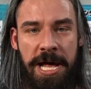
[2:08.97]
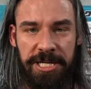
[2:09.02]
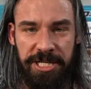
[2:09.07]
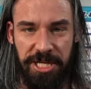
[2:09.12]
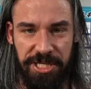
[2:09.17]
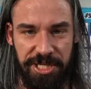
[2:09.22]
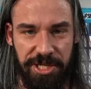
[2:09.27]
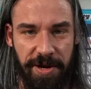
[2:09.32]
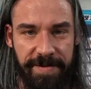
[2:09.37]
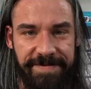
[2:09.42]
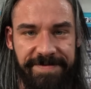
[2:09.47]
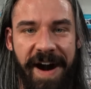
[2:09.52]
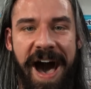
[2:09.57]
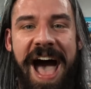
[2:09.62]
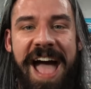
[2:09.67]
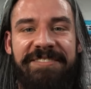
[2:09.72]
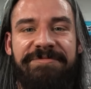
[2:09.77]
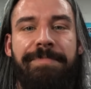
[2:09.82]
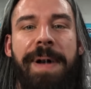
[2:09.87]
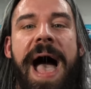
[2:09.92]
to
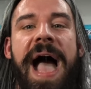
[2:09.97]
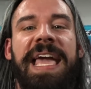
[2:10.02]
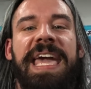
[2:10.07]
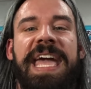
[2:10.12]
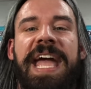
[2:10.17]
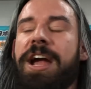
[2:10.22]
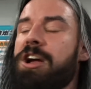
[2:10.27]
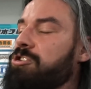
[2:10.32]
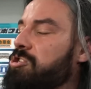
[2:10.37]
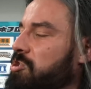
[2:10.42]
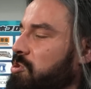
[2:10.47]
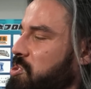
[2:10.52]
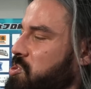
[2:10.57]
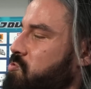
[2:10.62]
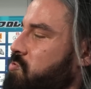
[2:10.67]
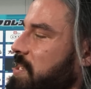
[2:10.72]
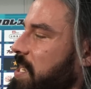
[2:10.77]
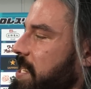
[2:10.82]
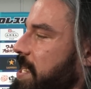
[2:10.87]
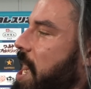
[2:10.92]
survive back here so
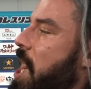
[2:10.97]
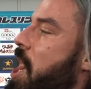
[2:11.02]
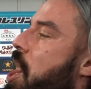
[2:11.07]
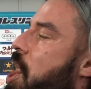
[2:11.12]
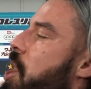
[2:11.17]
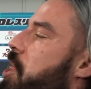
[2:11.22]
you can